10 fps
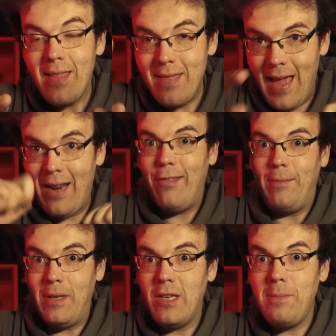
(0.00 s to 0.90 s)
That is
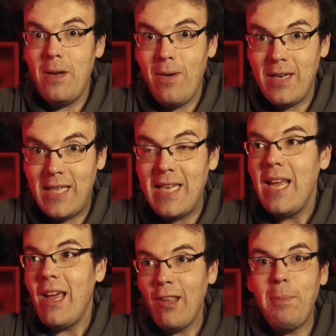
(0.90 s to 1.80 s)
something to be credited
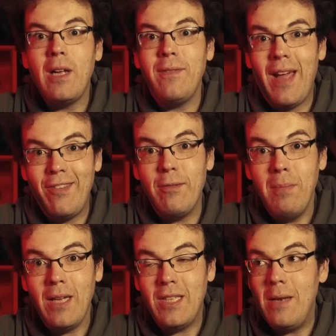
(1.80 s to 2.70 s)
as part of Aston
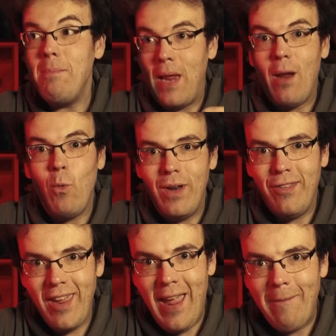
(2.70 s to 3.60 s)
Martin being winners
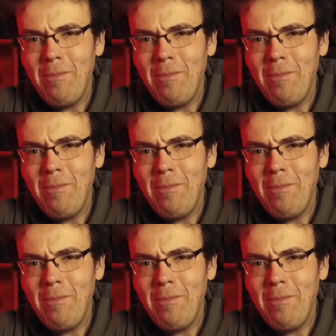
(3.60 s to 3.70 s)
here.